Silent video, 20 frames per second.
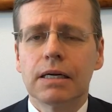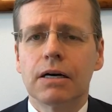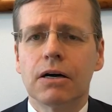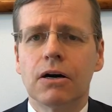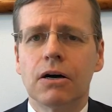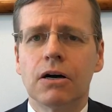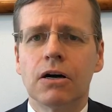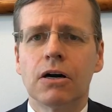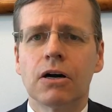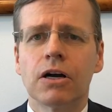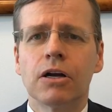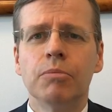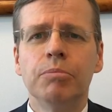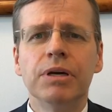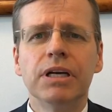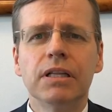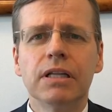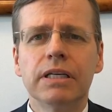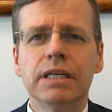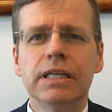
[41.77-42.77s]
Our
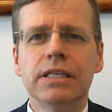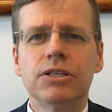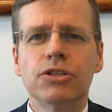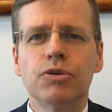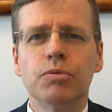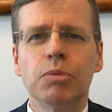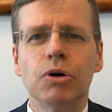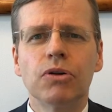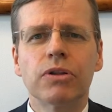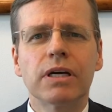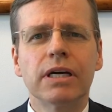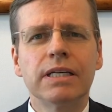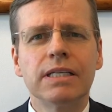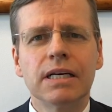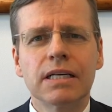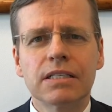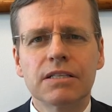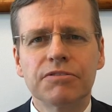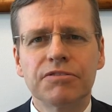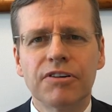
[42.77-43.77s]
ability to both
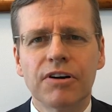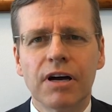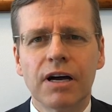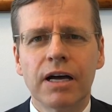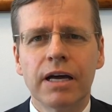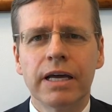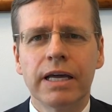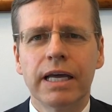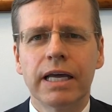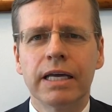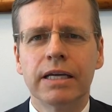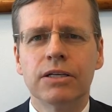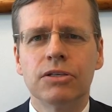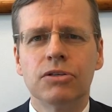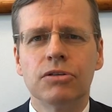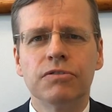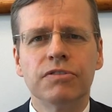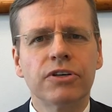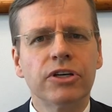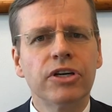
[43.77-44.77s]
identify and
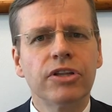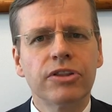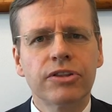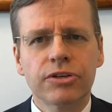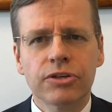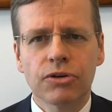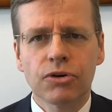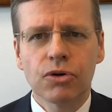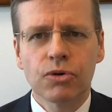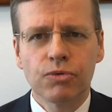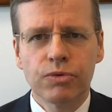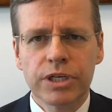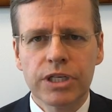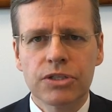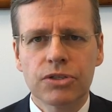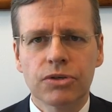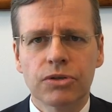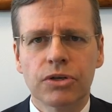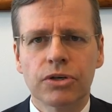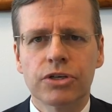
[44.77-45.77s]
do very thorough
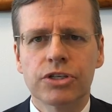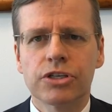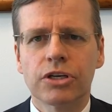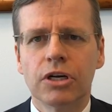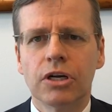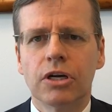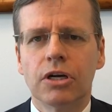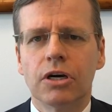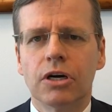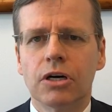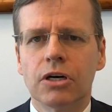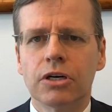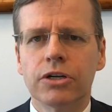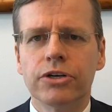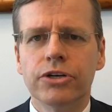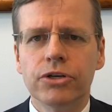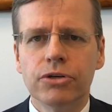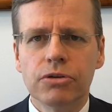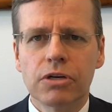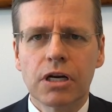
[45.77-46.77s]
research
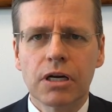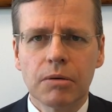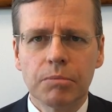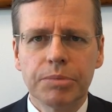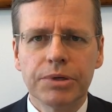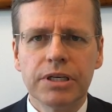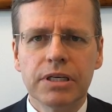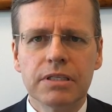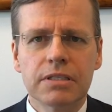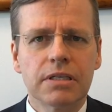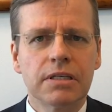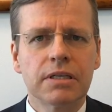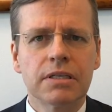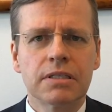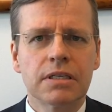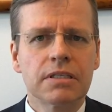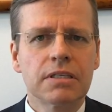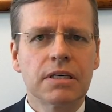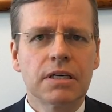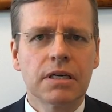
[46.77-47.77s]
on new companies and
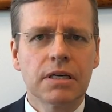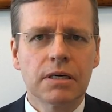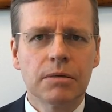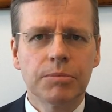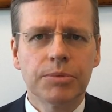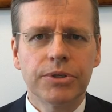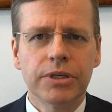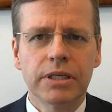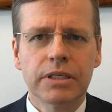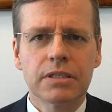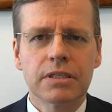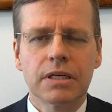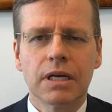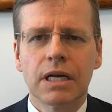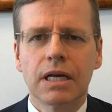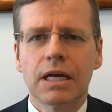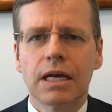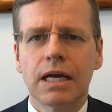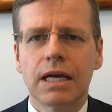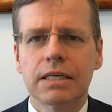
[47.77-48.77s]
existing companies
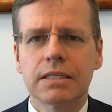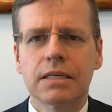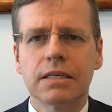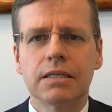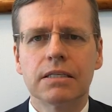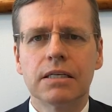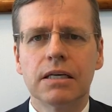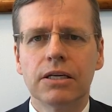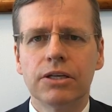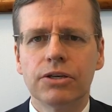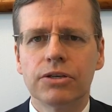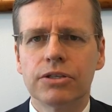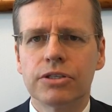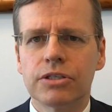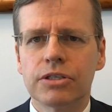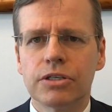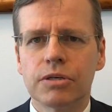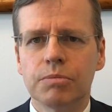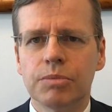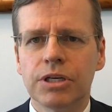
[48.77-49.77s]
has continued
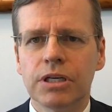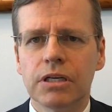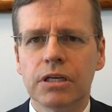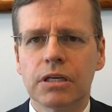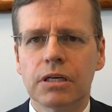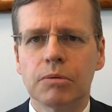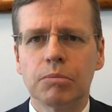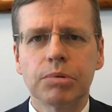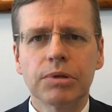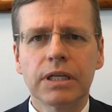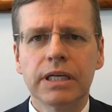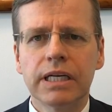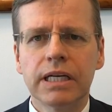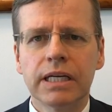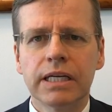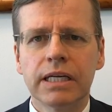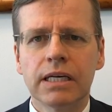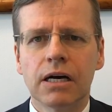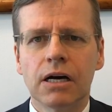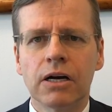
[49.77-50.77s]
to be
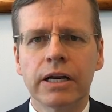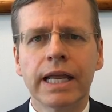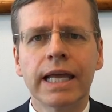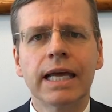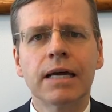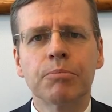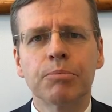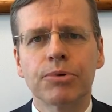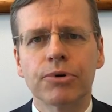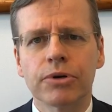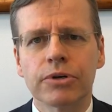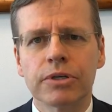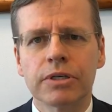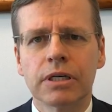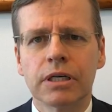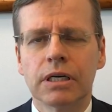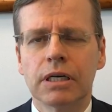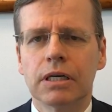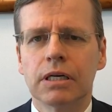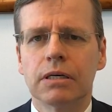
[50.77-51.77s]
completely unhampered
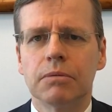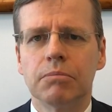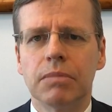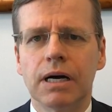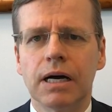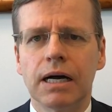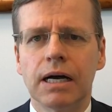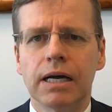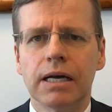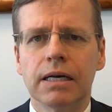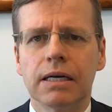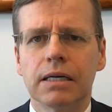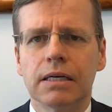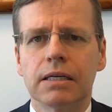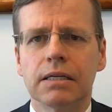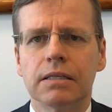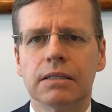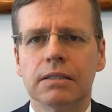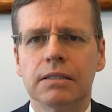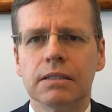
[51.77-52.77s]
by
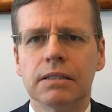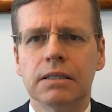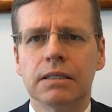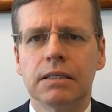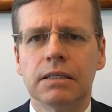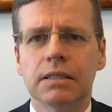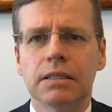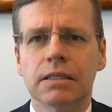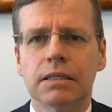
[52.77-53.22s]
the